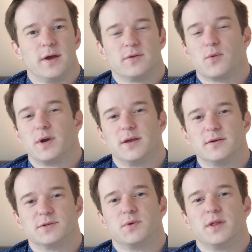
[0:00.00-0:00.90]
like 20
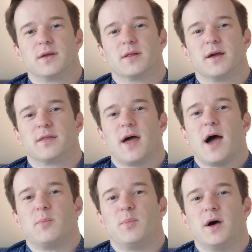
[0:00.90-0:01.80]
years or anything like
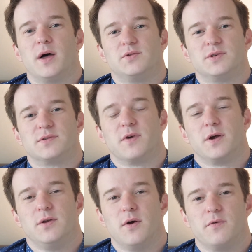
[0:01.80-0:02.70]
that, but just a
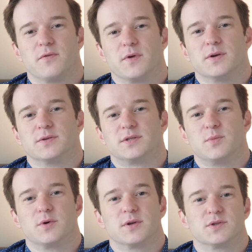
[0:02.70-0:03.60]
very no frills,
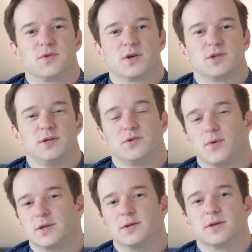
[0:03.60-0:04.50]
simple construction,
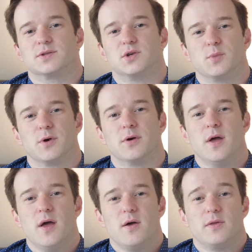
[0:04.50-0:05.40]
direct to consumer.
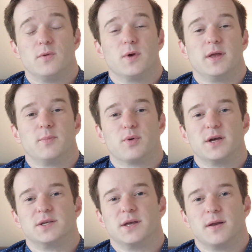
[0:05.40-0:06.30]
They're really
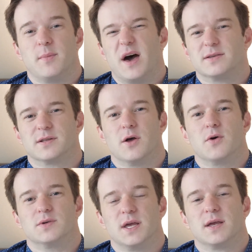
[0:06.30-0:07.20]
pricing it about as
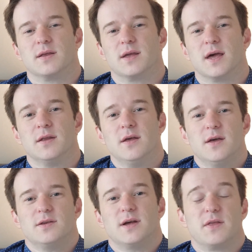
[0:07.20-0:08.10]
low as they can get.
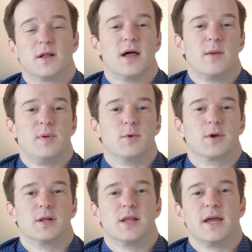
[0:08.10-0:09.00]
And I think a lot of people are
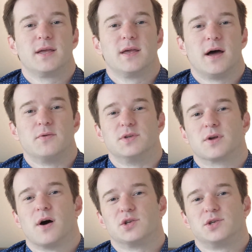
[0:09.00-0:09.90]
gonna like it. I would
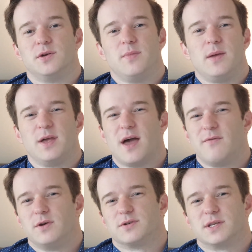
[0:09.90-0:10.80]
just caution maybe
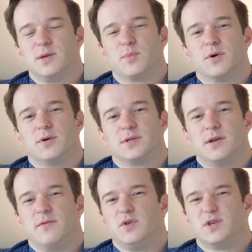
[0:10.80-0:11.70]
heavier sleepers,
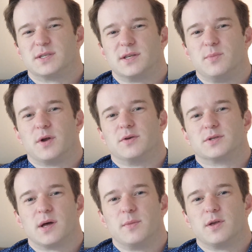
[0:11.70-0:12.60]
and if you just sleep on your
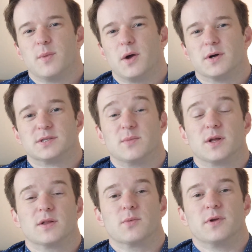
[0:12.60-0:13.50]
stomach, you might want
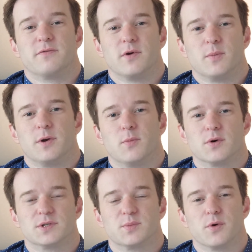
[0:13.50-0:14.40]
something a little bit firmer and
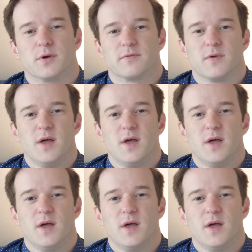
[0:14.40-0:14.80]
more supportive.